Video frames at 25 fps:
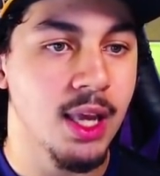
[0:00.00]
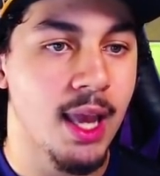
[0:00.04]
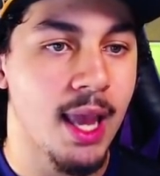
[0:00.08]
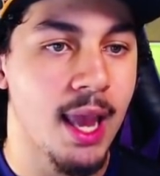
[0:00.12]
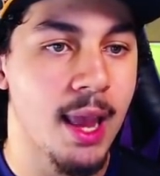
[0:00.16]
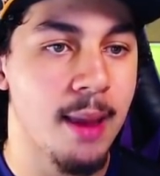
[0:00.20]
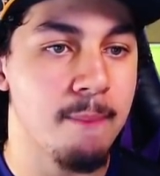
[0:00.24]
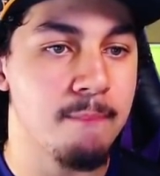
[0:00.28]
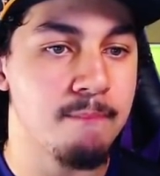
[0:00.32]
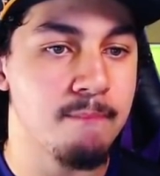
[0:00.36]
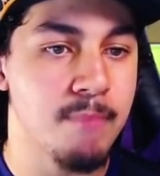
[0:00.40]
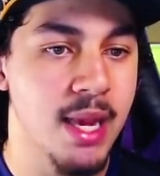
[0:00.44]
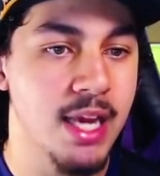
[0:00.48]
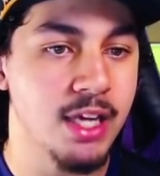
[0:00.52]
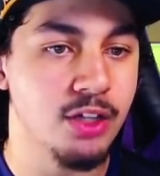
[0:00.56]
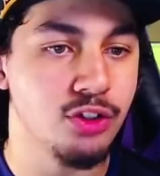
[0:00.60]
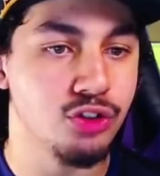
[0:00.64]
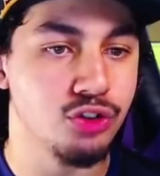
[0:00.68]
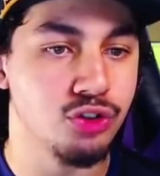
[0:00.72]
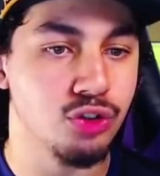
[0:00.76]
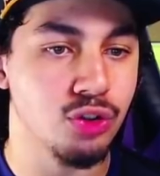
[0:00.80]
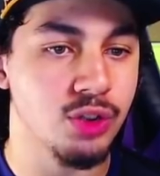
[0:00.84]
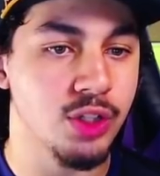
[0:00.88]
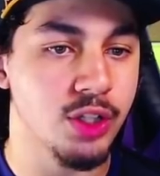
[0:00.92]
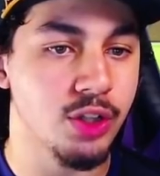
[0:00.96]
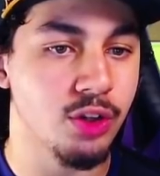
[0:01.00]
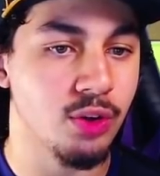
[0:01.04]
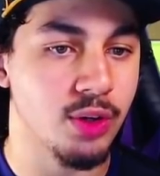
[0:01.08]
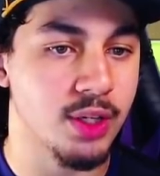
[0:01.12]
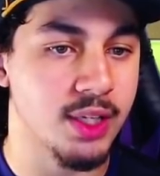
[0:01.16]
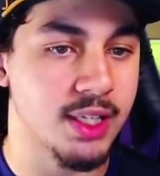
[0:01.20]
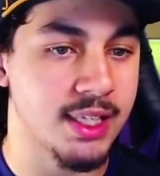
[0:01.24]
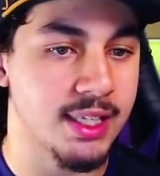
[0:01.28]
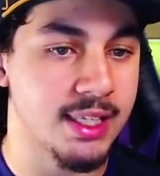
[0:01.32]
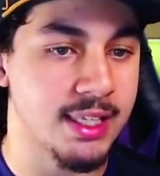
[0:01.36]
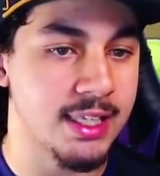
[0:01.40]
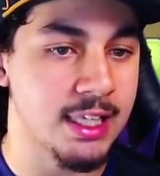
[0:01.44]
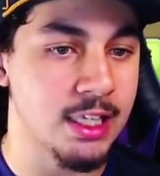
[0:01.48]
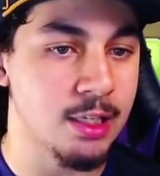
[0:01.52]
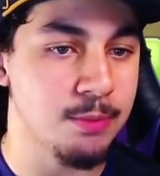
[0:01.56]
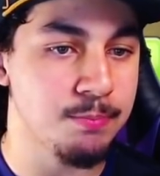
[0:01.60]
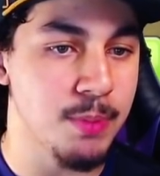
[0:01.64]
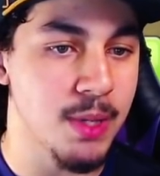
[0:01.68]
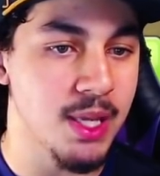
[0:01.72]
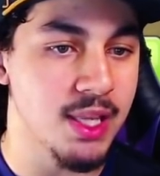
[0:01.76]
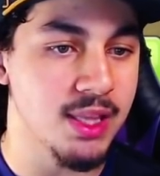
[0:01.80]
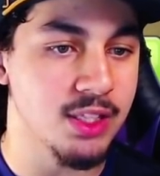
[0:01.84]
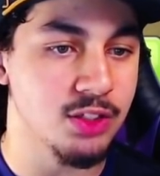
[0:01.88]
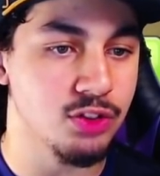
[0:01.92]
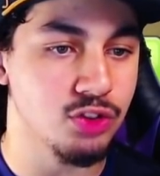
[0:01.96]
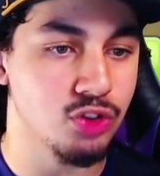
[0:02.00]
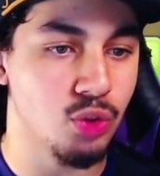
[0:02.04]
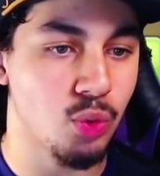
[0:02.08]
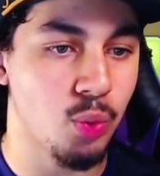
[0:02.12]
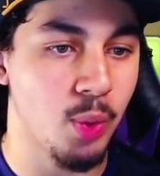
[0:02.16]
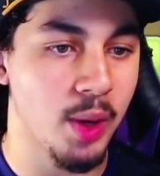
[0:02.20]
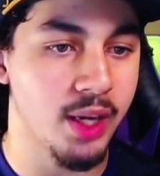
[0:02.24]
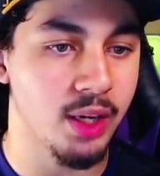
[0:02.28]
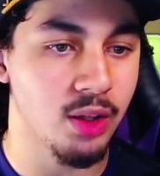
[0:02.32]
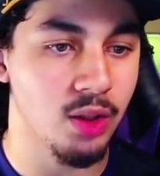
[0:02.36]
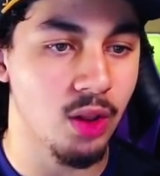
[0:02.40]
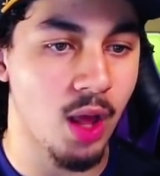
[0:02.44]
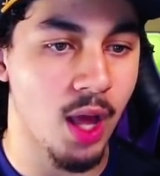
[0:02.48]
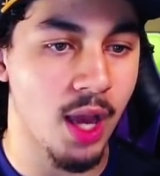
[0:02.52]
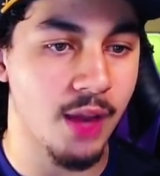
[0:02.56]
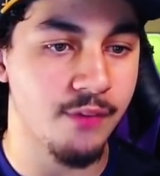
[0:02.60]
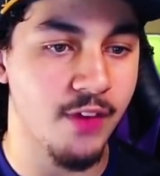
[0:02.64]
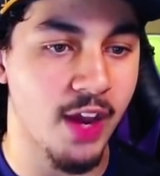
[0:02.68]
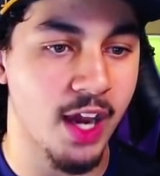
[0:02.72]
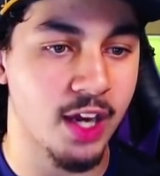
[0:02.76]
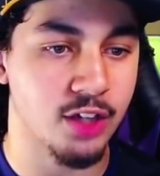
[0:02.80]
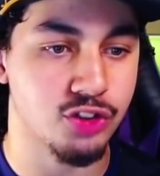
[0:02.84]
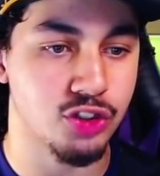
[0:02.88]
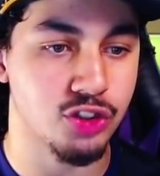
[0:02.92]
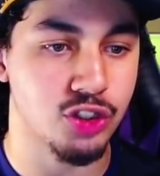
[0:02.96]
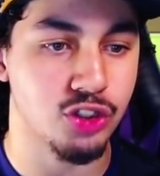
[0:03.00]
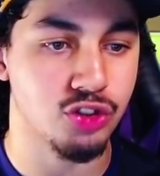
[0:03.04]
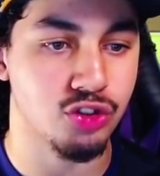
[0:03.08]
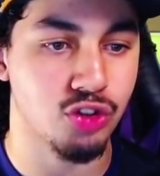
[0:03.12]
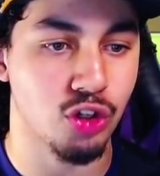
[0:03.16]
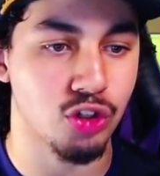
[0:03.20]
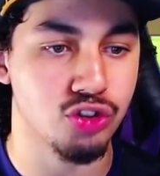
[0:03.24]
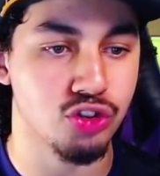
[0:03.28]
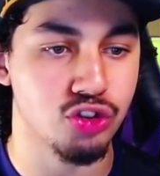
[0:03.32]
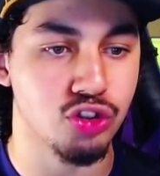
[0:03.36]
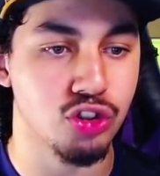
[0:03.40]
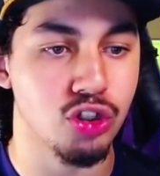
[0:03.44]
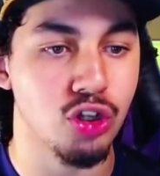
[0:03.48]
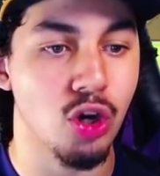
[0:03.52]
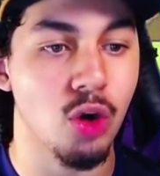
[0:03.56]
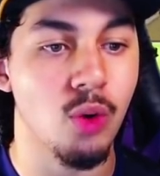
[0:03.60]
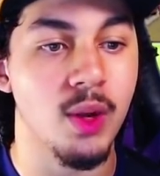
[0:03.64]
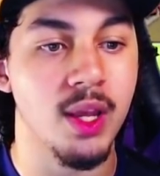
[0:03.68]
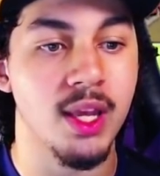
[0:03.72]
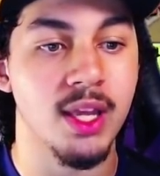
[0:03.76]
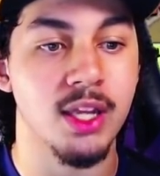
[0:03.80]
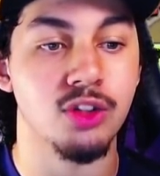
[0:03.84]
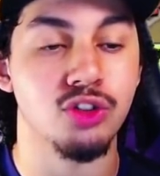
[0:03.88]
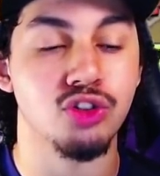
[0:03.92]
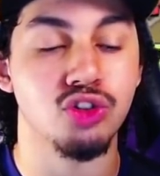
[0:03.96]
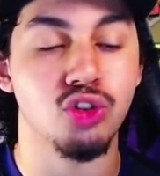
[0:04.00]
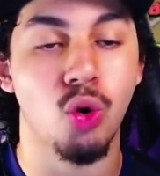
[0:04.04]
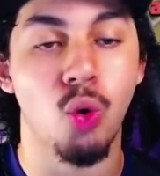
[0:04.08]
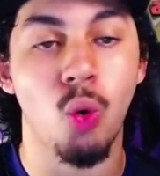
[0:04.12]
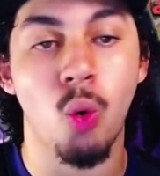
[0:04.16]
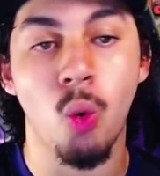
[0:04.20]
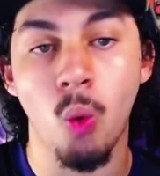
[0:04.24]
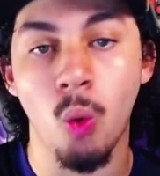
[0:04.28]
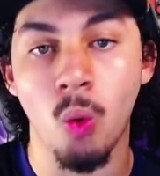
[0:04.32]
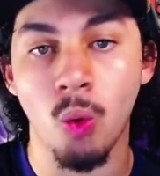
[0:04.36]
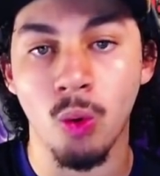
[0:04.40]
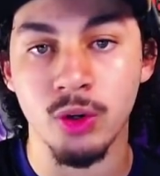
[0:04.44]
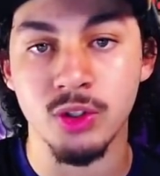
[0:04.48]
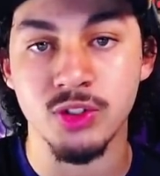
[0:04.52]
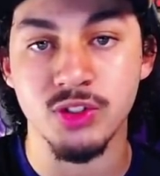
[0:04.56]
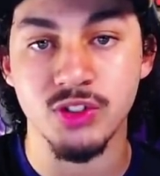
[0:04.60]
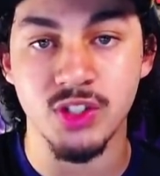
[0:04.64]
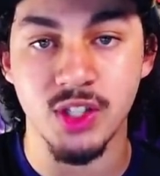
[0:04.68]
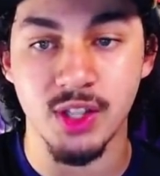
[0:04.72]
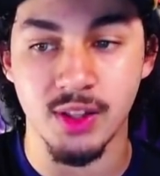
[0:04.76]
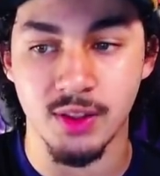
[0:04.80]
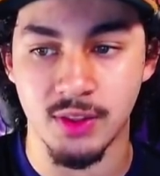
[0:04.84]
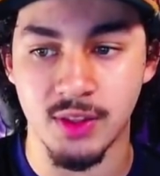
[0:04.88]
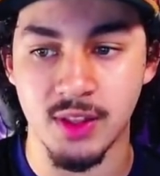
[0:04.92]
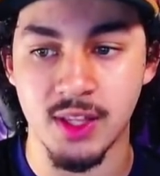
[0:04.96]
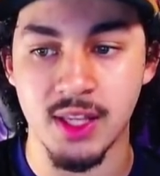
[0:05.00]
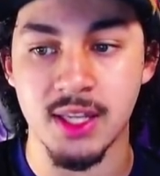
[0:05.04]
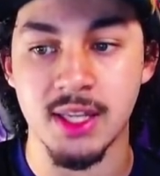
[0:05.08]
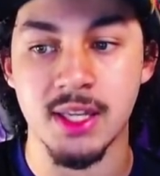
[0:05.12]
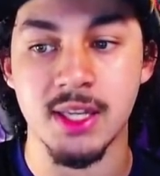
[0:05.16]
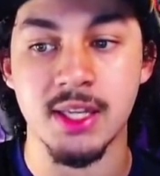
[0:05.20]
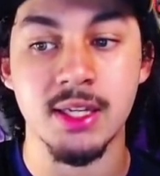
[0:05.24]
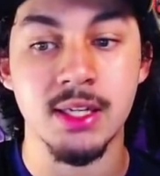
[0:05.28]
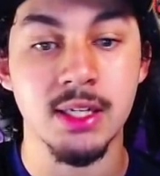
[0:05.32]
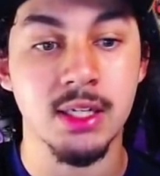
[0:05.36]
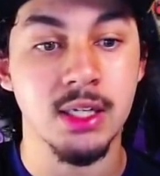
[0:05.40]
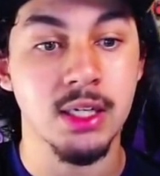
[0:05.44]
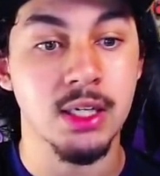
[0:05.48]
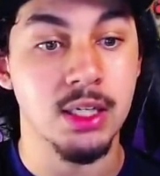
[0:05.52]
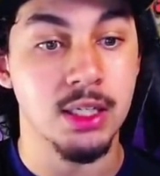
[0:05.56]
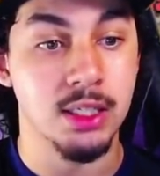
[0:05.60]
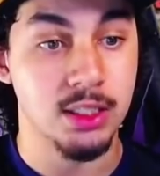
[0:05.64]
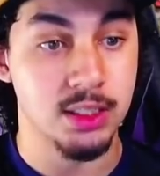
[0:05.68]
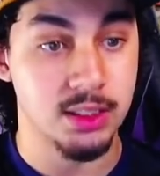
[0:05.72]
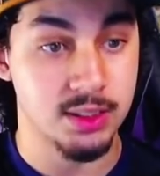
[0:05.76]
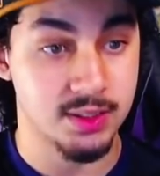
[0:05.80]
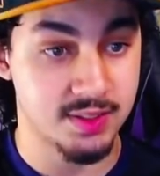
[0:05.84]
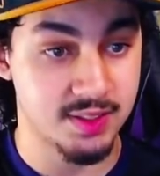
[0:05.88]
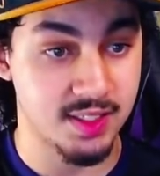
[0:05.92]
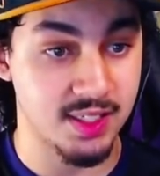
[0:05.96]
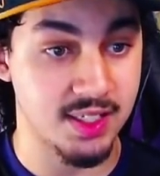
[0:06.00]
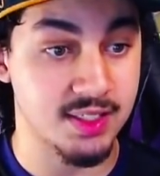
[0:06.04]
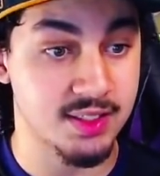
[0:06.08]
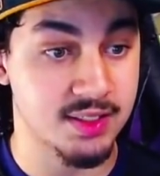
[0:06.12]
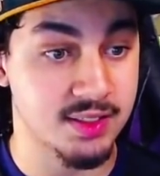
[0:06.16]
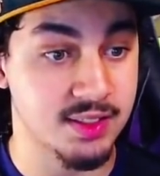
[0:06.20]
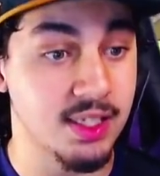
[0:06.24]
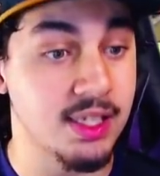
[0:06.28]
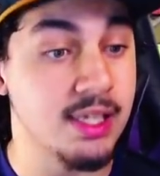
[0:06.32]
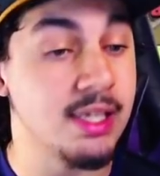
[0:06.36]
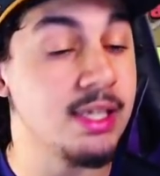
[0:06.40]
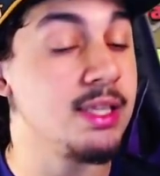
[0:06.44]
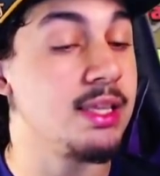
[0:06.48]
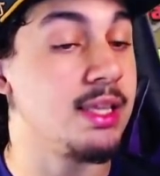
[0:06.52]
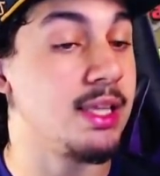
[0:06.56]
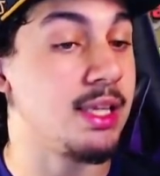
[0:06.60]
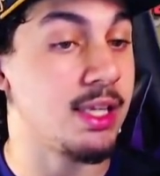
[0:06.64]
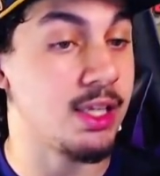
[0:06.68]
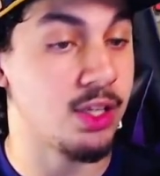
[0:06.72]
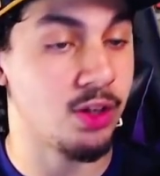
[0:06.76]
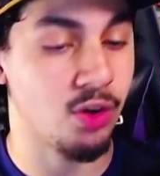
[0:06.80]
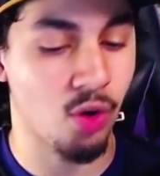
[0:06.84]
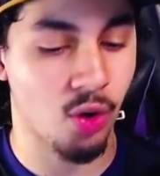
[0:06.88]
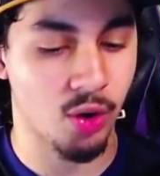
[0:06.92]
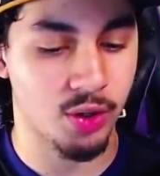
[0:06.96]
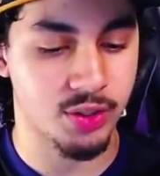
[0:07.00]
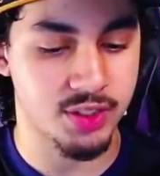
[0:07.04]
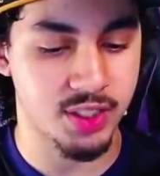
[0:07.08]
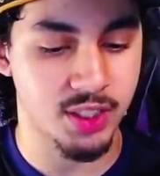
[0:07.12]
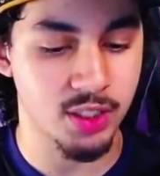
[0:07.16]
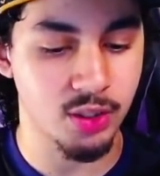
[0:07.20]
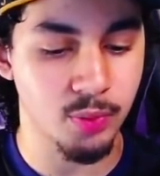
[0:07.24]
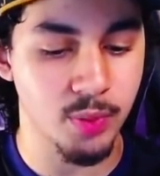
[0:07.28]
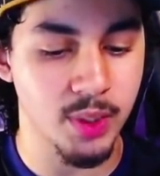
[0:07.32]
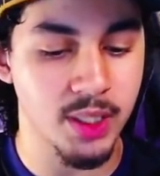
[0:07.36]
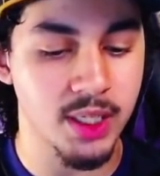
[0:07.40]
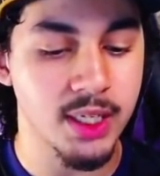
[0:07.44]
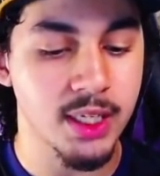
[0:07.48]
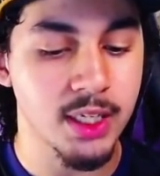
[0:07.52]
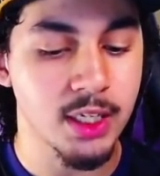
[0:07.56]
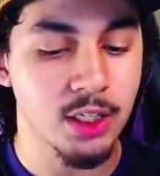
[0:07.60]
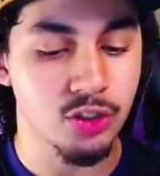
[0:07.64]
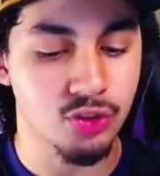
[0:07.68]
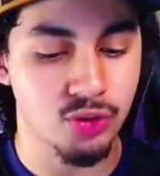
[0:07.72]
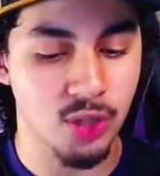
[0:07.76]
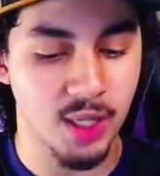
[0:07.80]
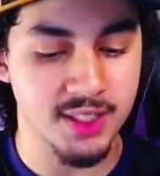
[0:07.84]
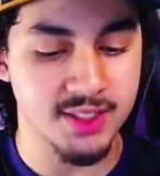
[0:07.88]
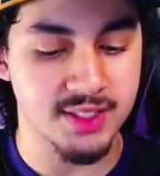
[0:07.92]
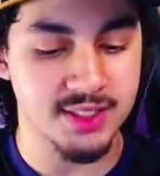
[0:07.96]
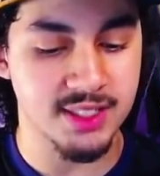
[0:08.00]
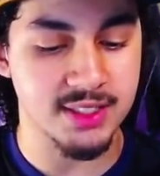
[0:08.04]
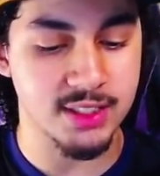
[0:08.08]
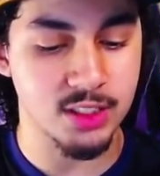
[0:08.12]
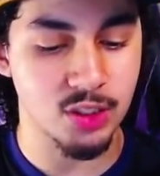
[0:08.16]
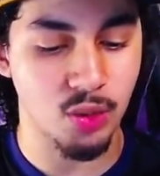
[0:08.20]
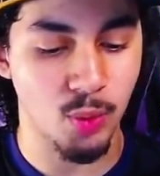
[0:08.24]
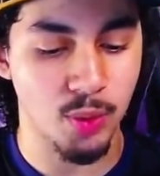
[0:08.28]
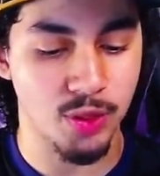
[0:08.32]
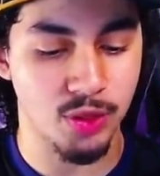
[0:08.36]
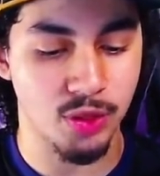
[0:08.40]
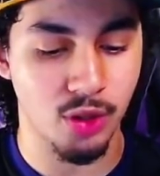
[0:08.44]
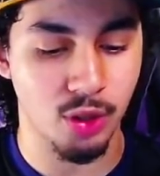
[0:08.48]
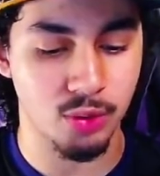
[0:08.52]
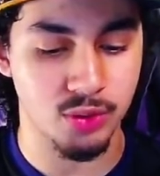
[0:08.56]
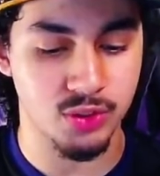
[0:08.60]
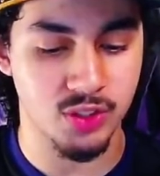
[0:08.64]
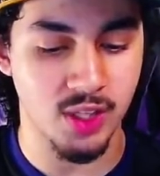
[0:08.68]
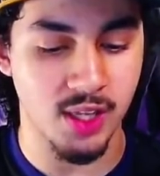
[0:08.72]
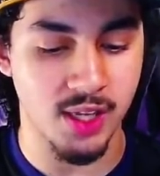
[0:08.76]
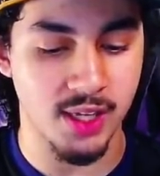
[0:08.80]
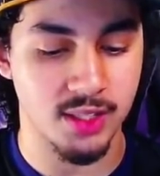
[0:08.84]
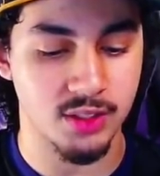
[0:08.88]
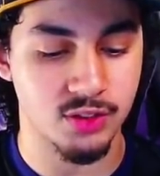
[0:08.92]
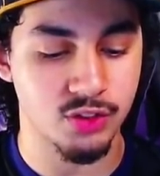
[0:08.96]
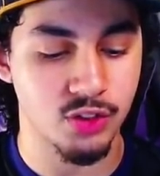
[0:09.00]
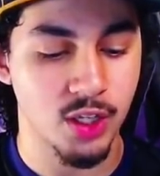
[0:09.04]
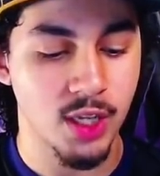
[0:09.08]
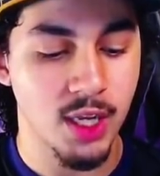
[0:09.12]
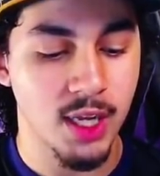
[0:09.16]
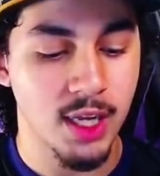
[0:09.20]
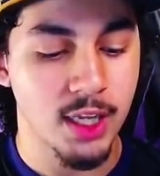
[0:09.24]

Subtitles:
and make sure that you're keeping this queen alive as she starts to go in towards the CC, the Eagle Artillery, tries to deal with those things.